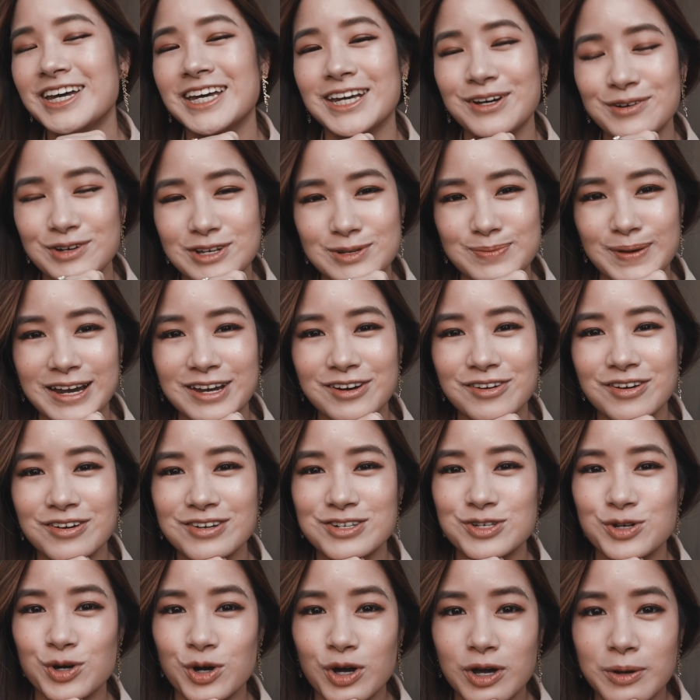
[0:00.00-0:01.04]
It was back in
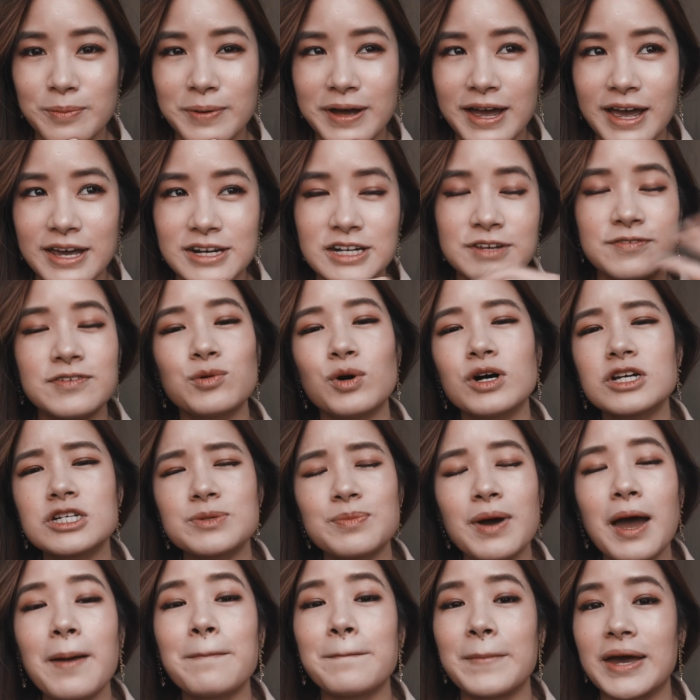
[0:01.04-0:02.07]
October, and if you
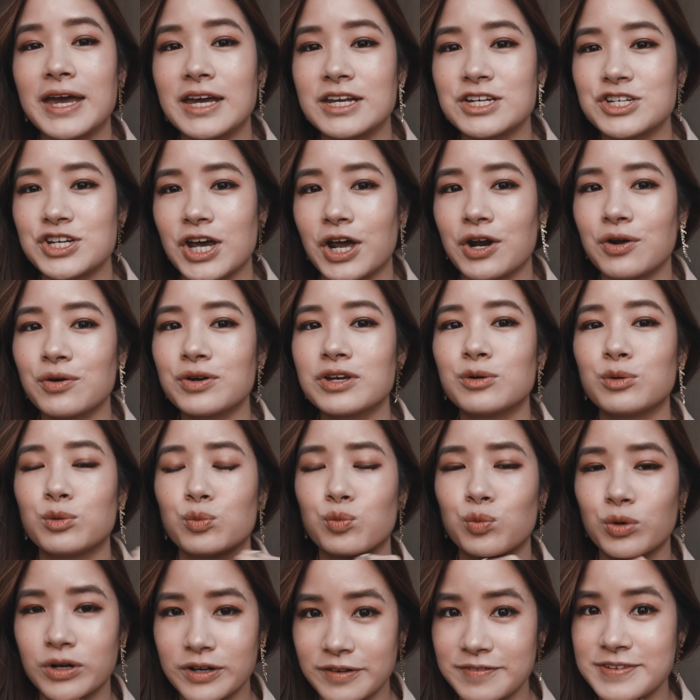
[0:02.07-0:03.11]
watched my main channel, you
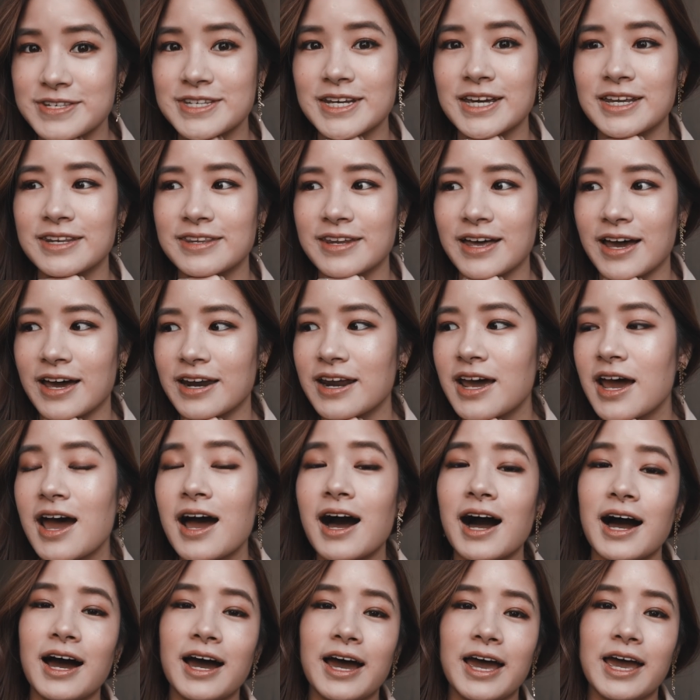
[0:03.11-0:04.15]
would have seen that
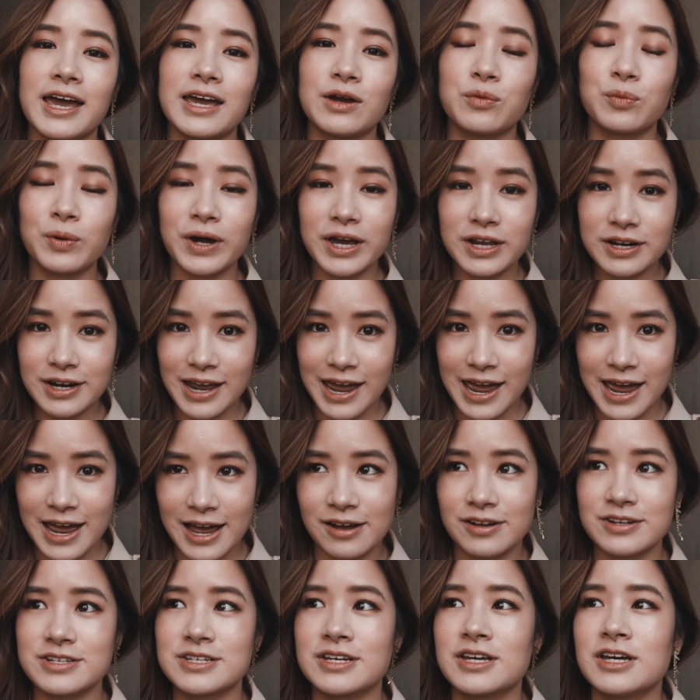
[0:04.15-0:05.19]
I went
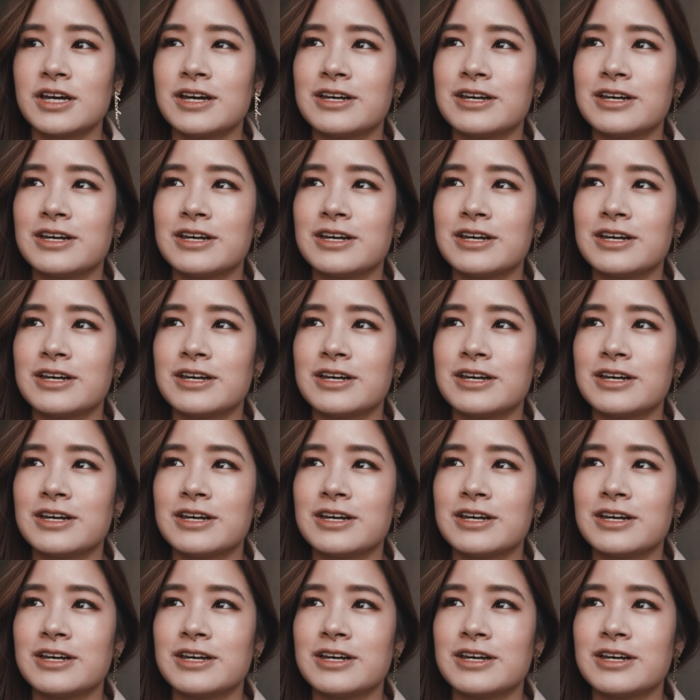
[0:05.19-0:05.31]
out